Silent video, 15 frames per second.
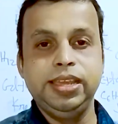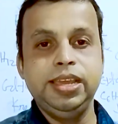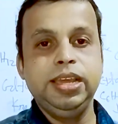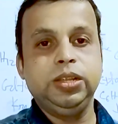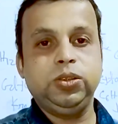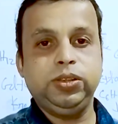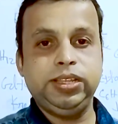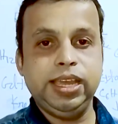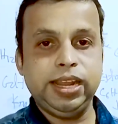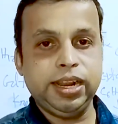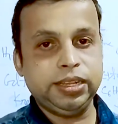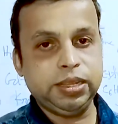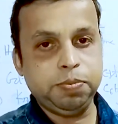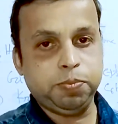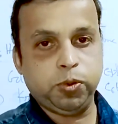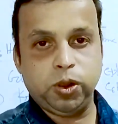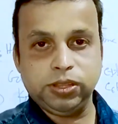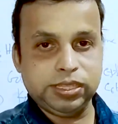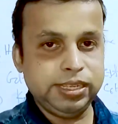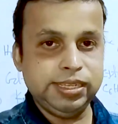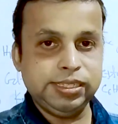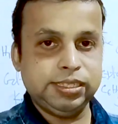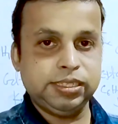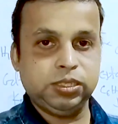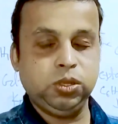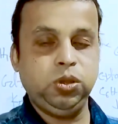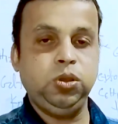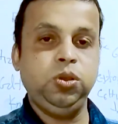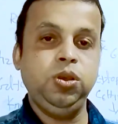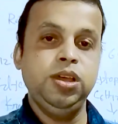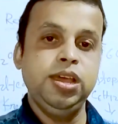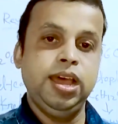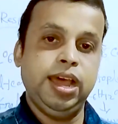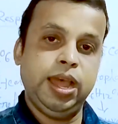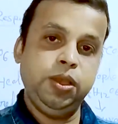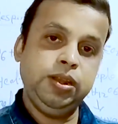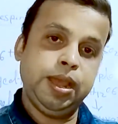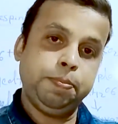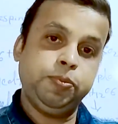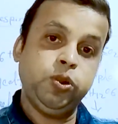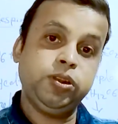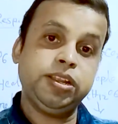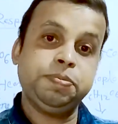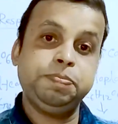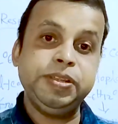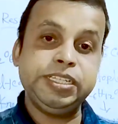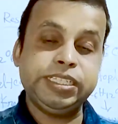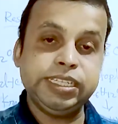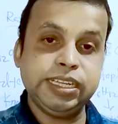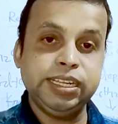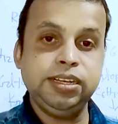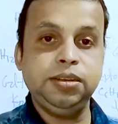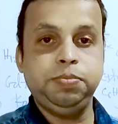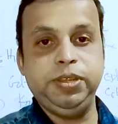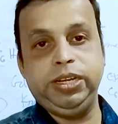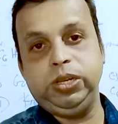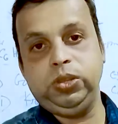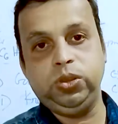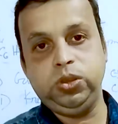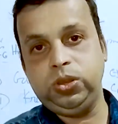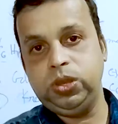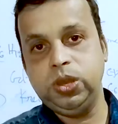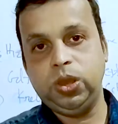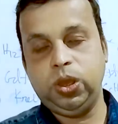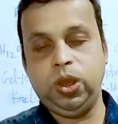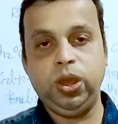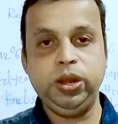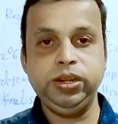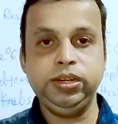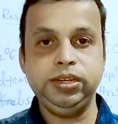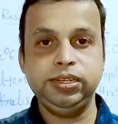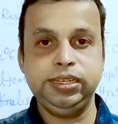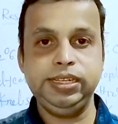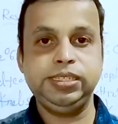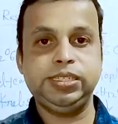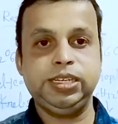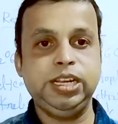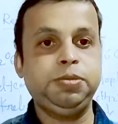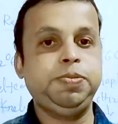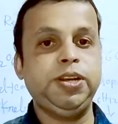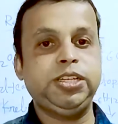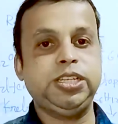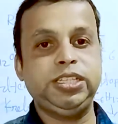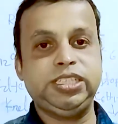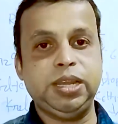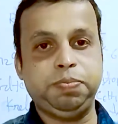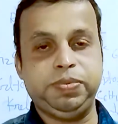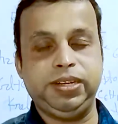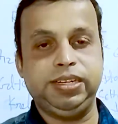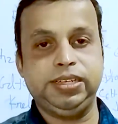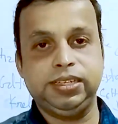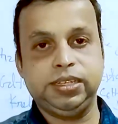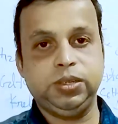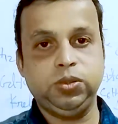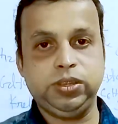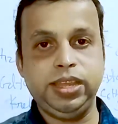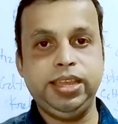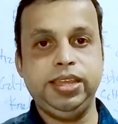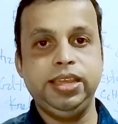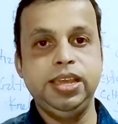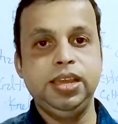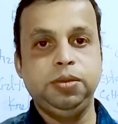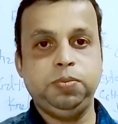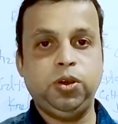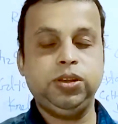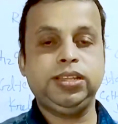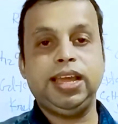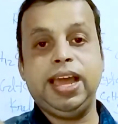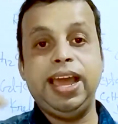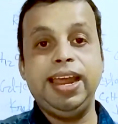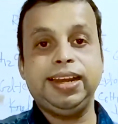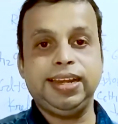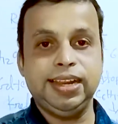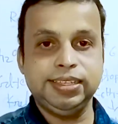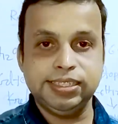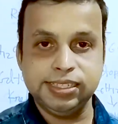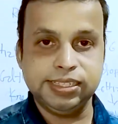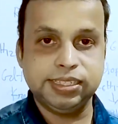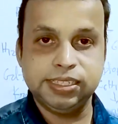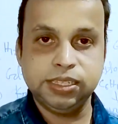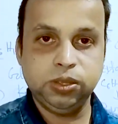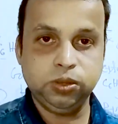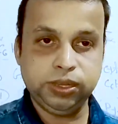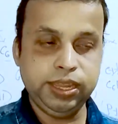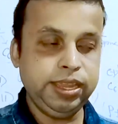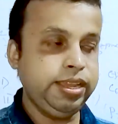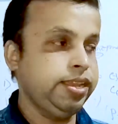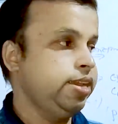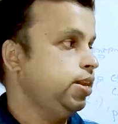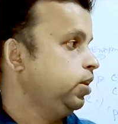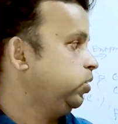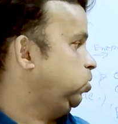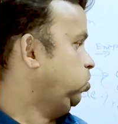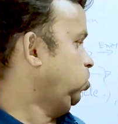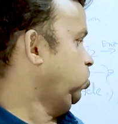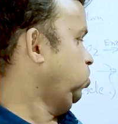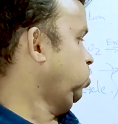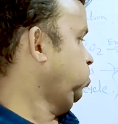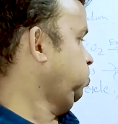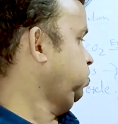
so there are some process. So I will upload a special video on this respiration chapter. Okay, for the higher classes. Okay, So